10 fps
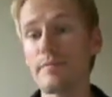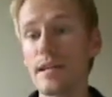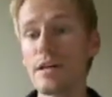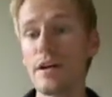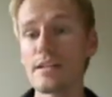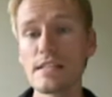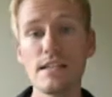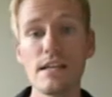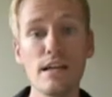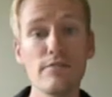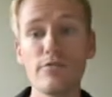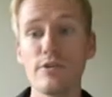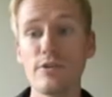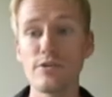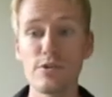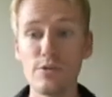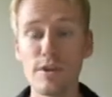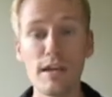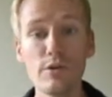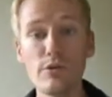Econ TA for
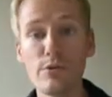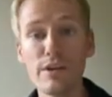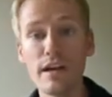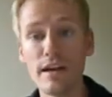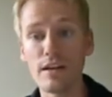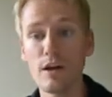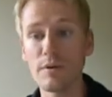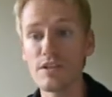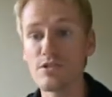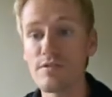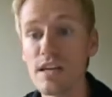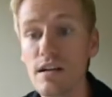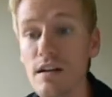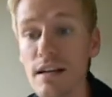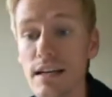2KO3 Economic History of Canada,